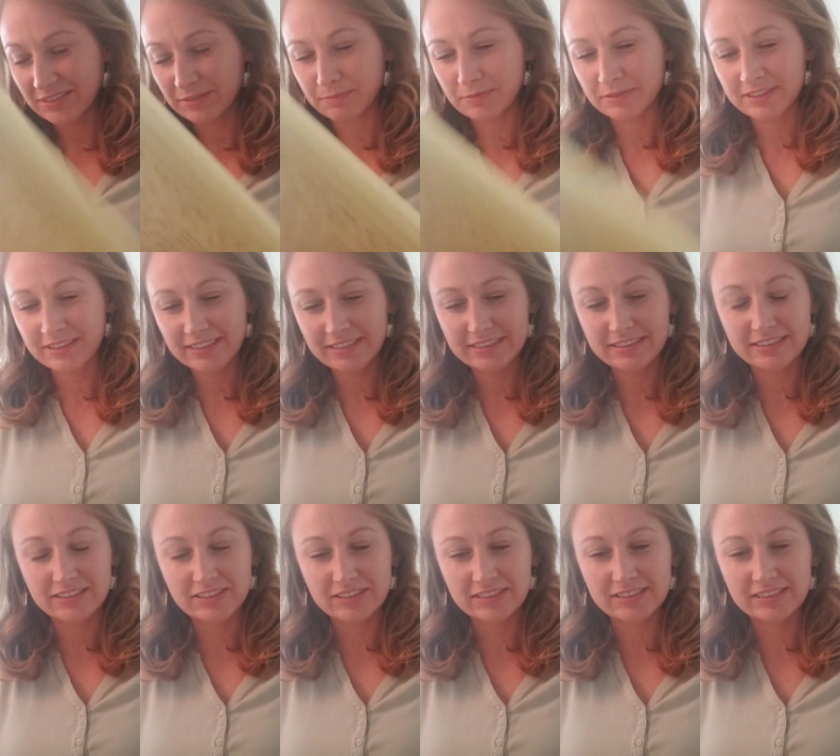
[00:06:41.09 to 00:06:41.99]

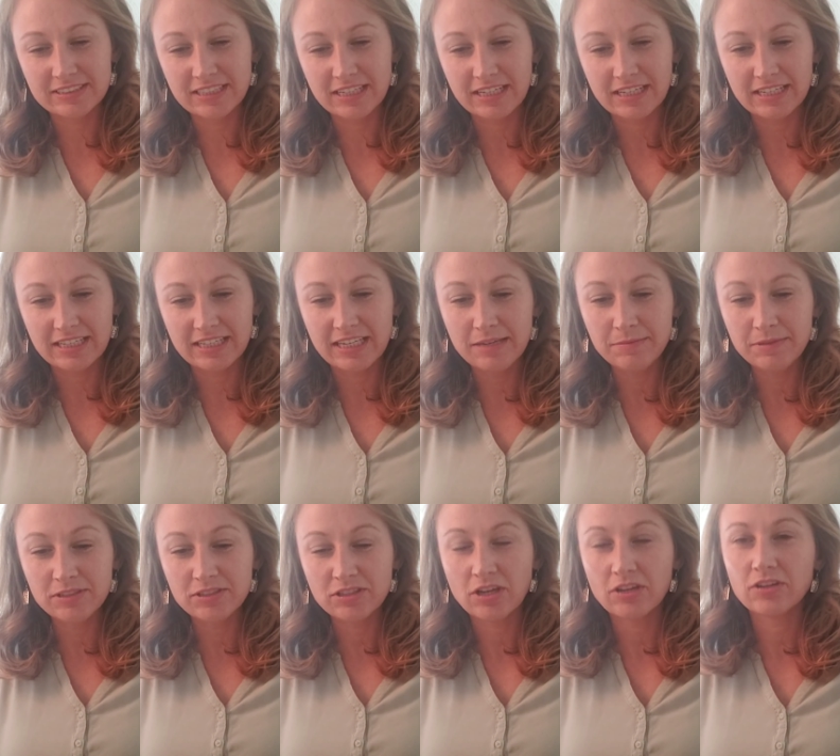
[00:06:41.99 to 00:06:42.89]
Please just uh, keep
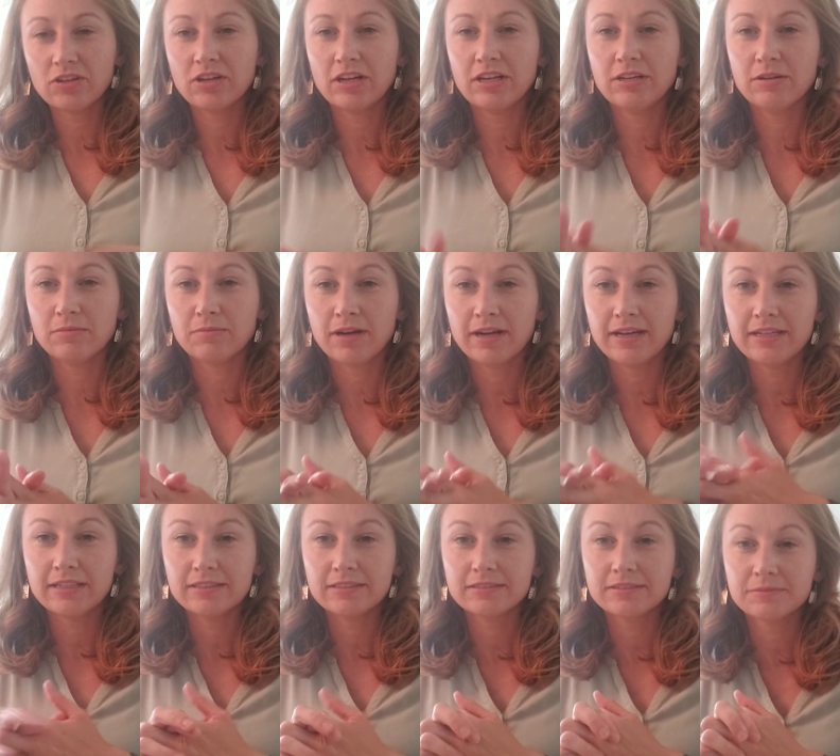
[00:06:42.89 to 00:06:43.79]
each other in your
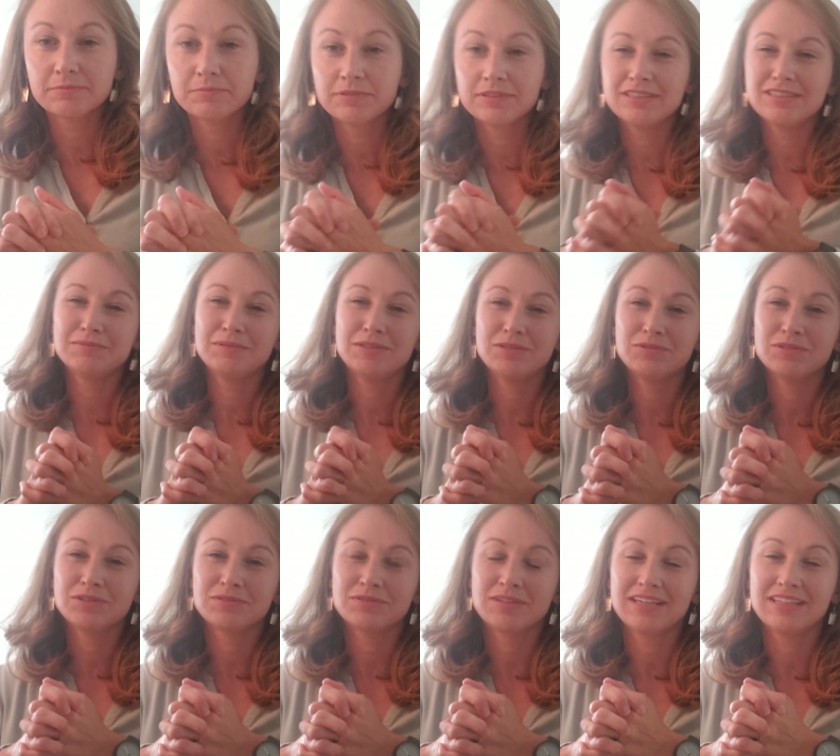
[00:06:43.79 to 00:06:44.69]
prayers. Please be doing
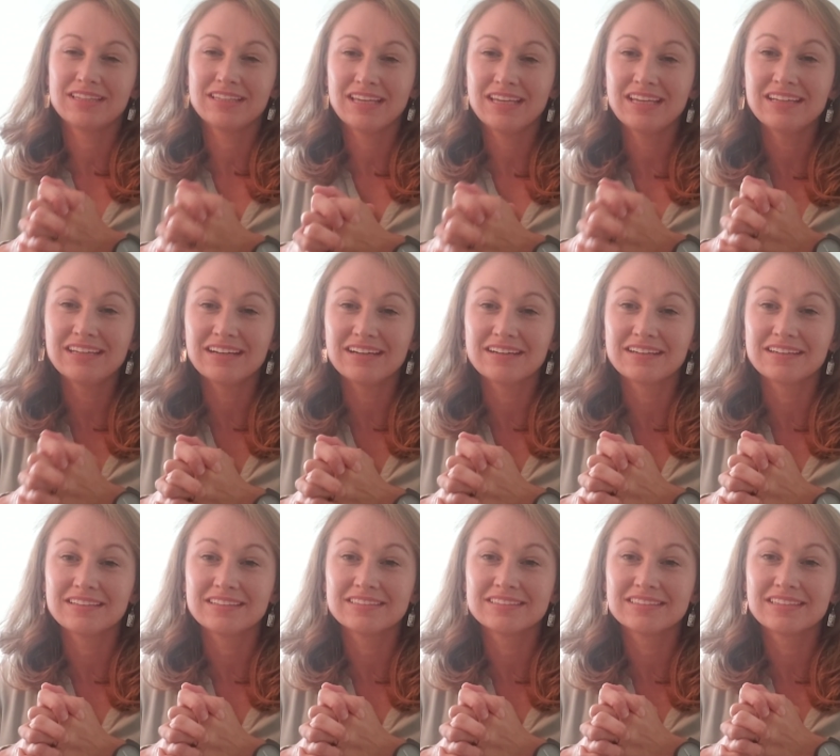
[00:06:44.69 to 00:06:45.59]
the right thing,
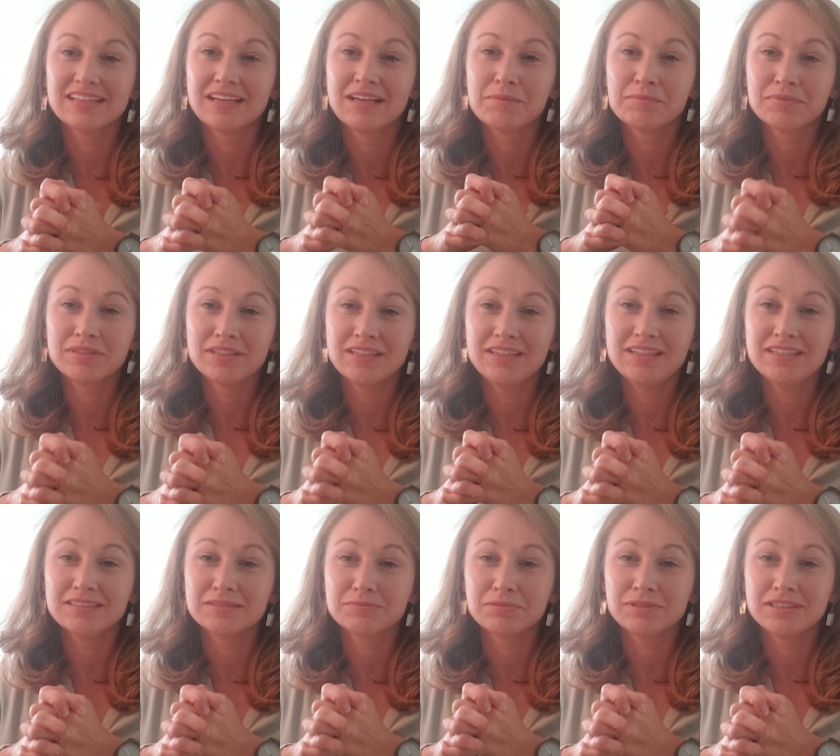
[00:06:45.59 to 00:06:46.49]
guys.
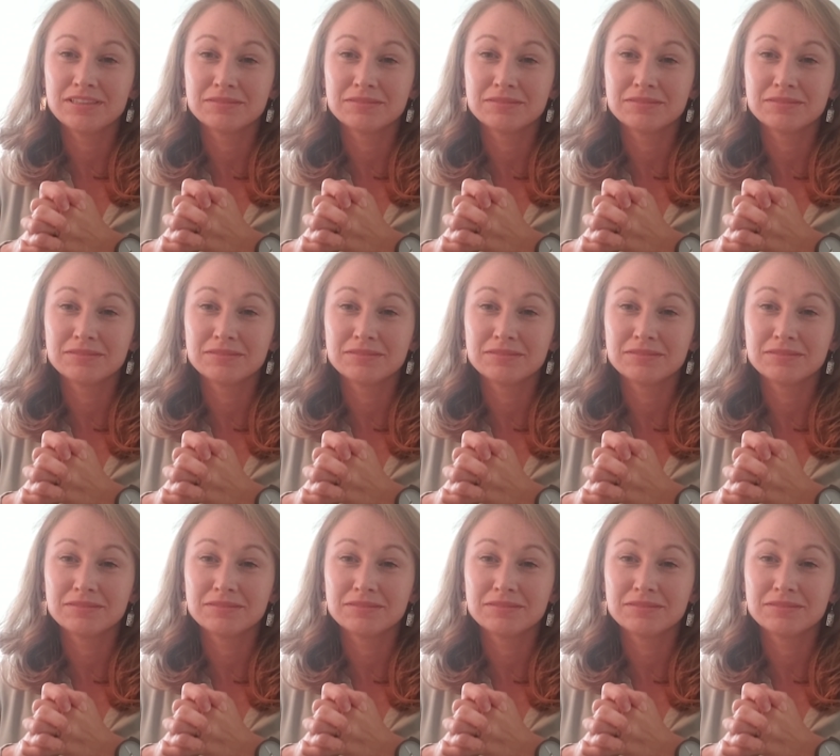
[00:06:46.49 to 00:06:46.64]
Please, please,